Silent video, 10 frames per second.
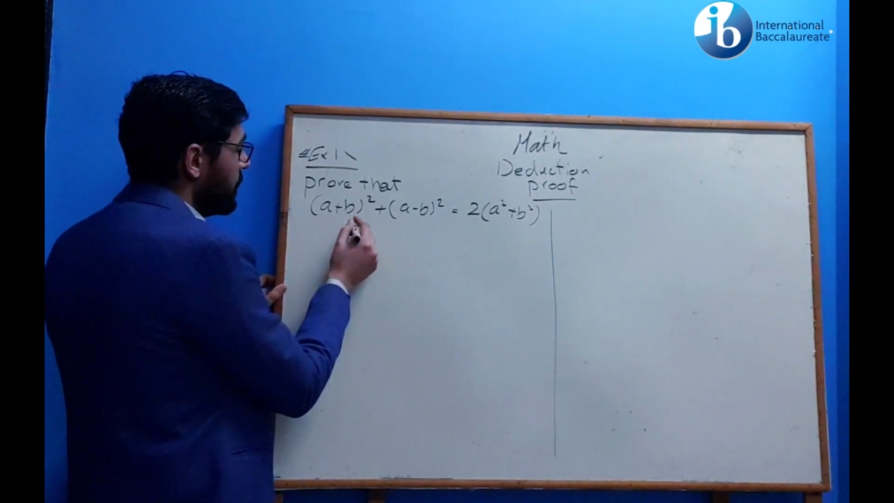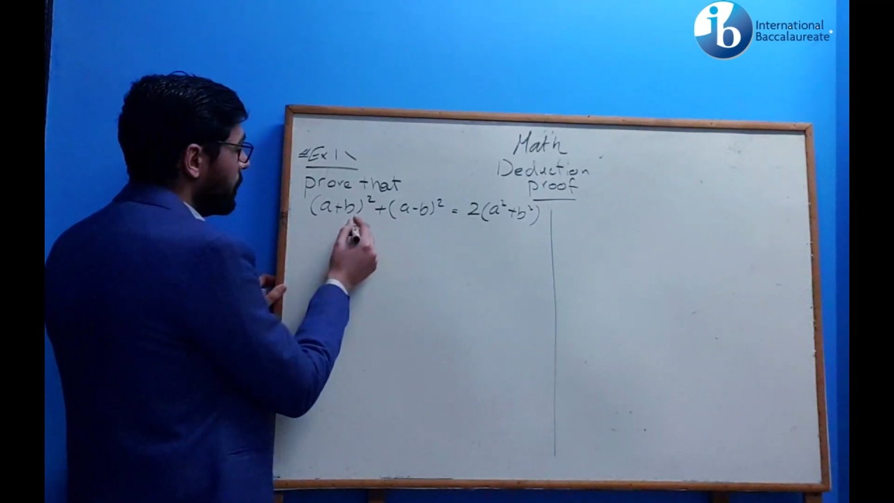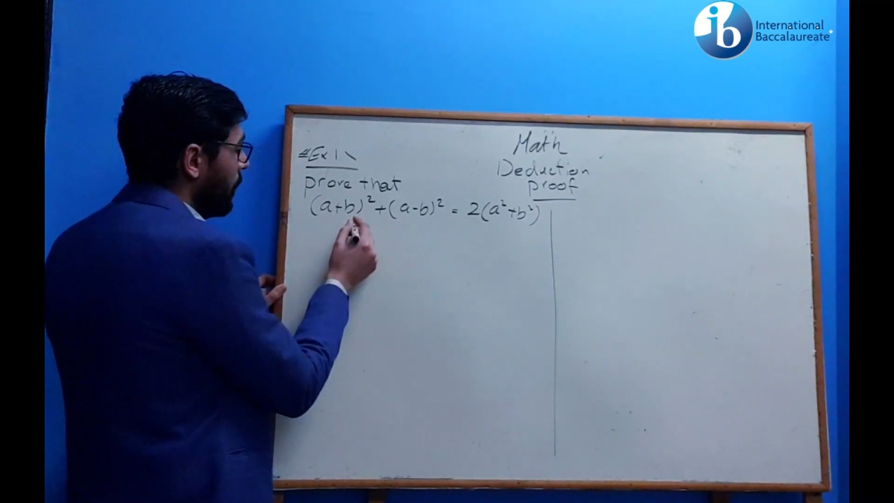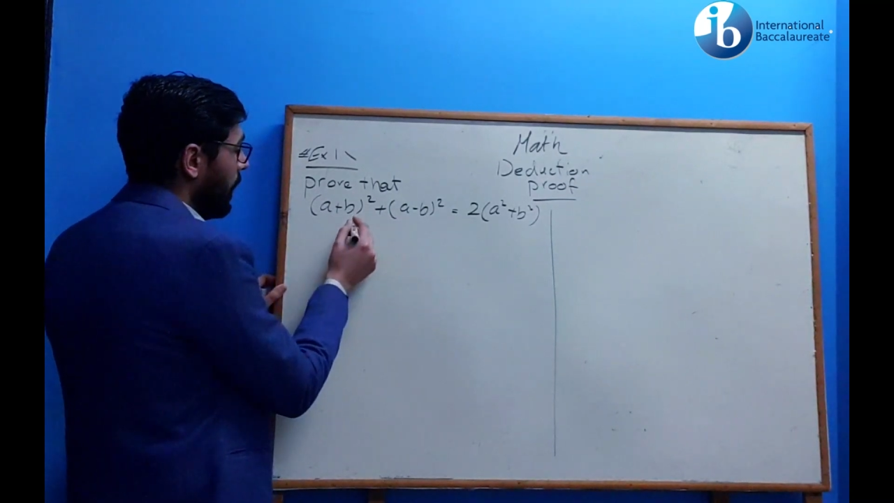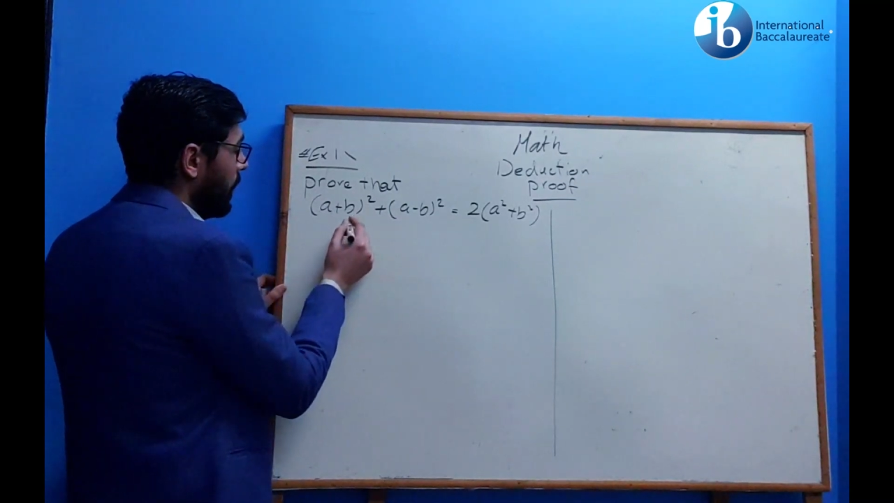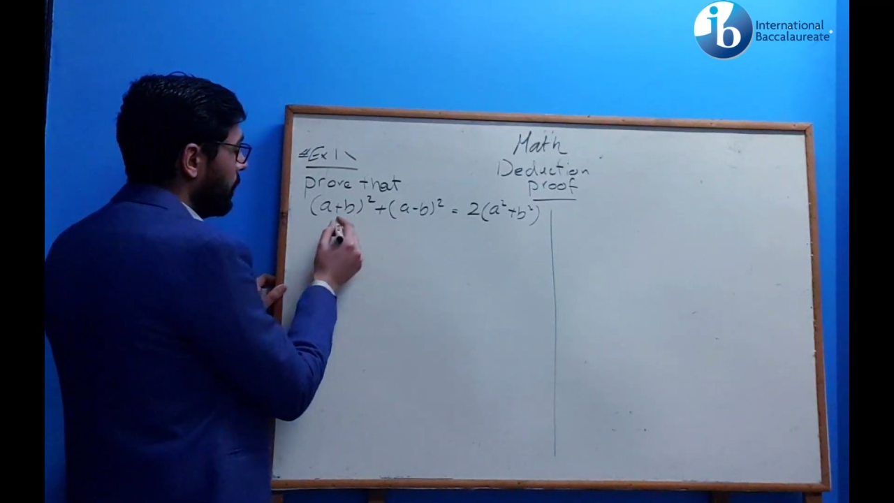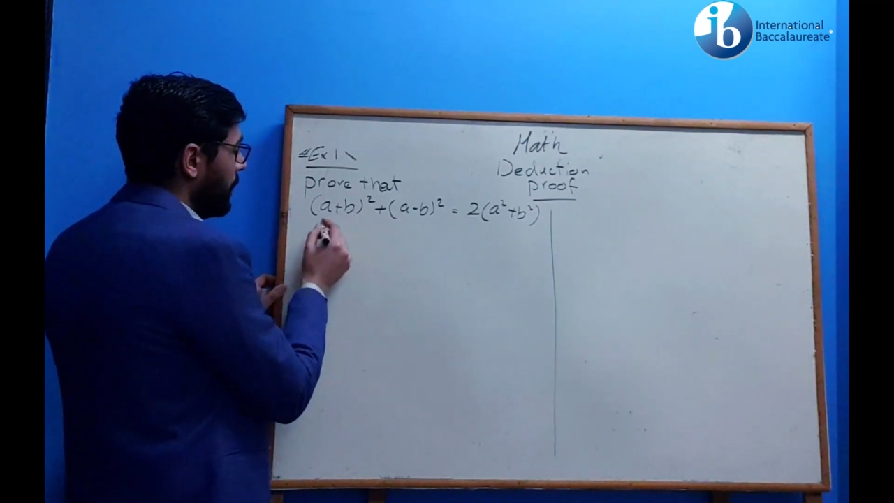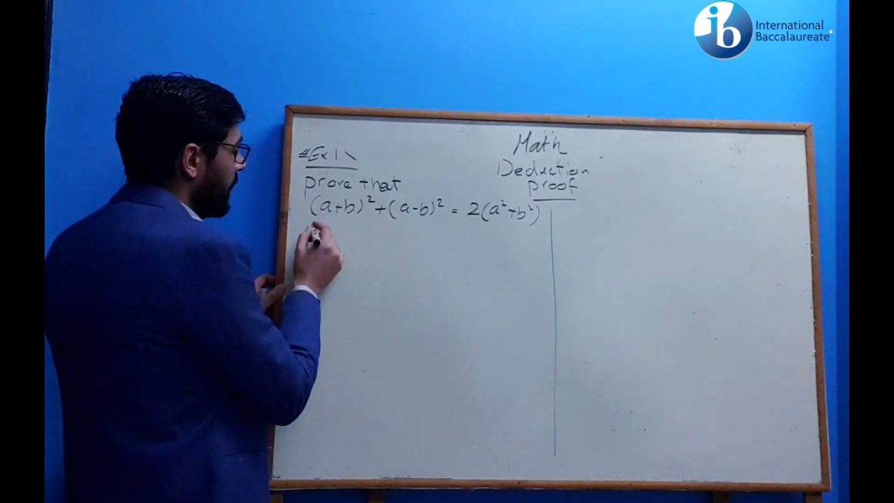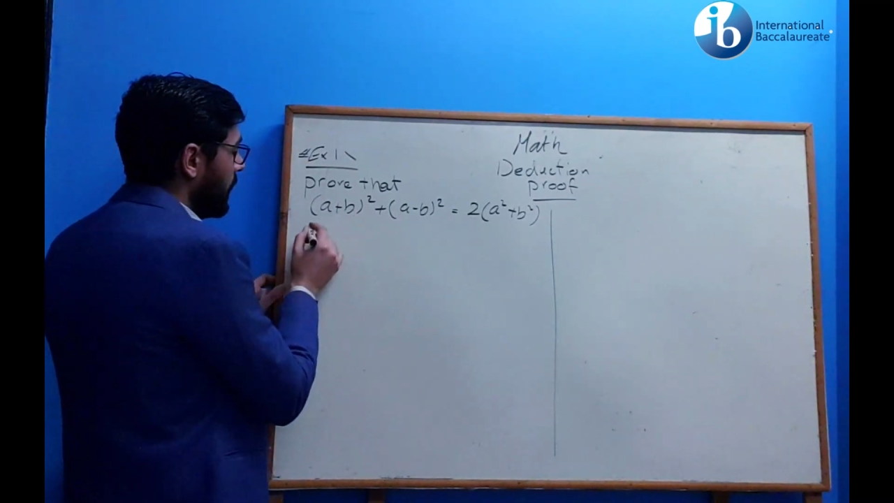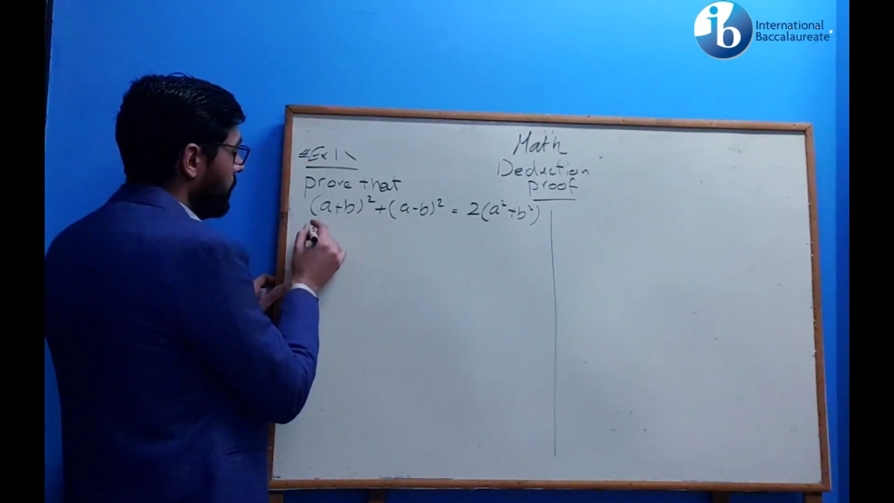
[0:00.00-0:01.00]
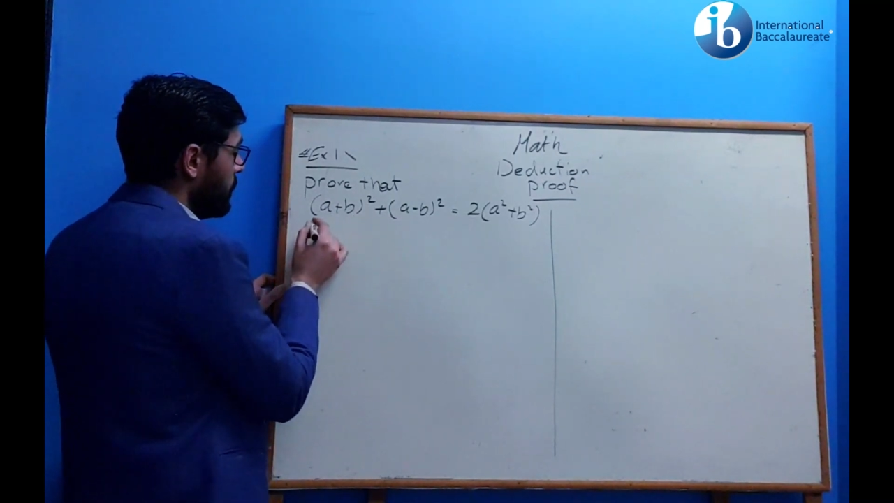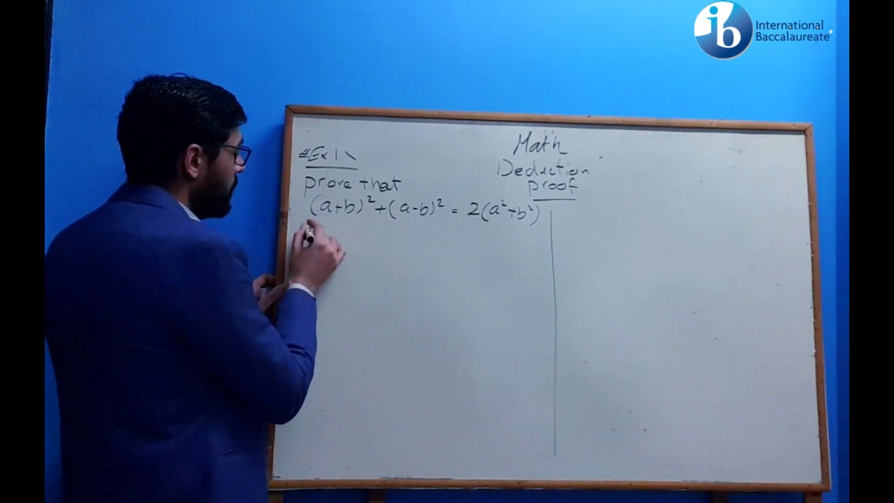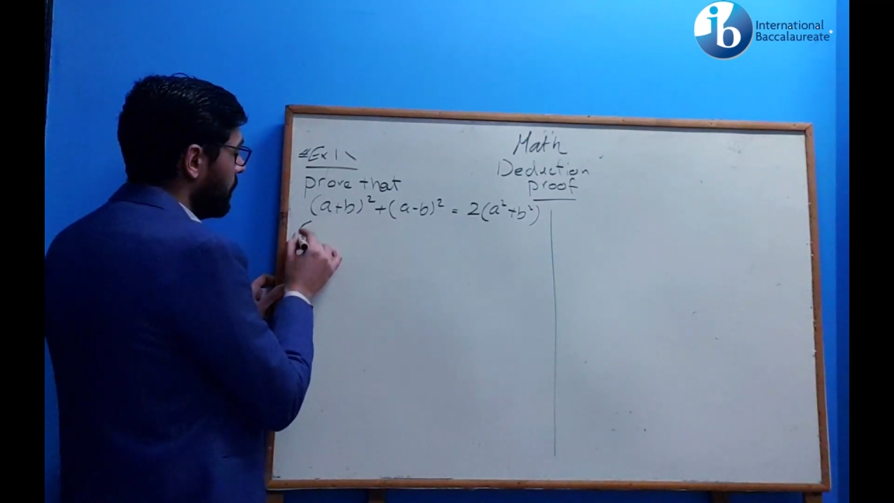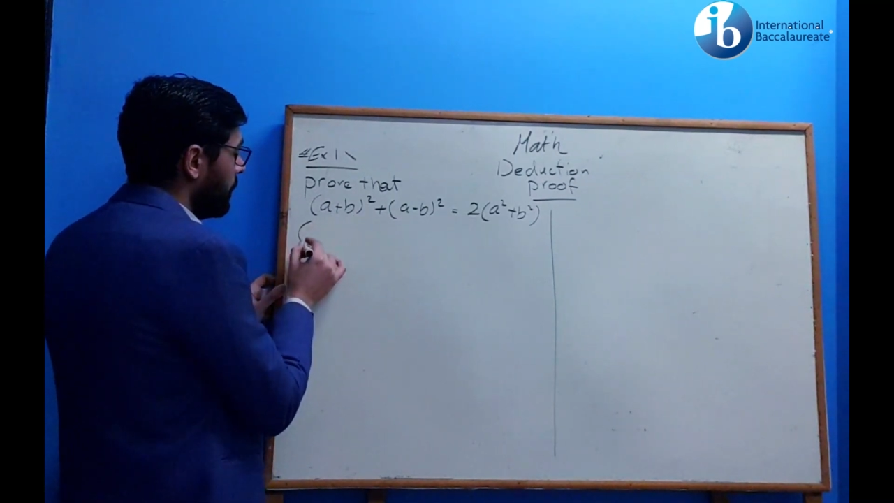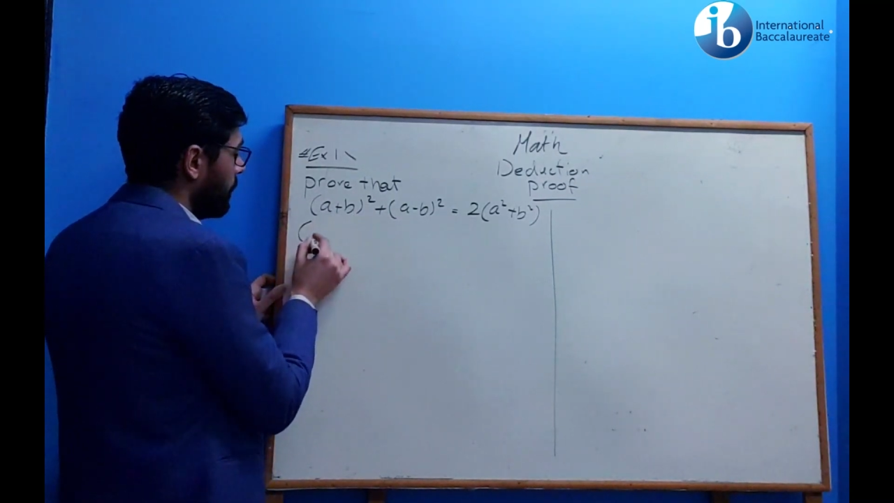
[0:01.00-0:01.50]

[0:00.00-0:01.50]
squared becomes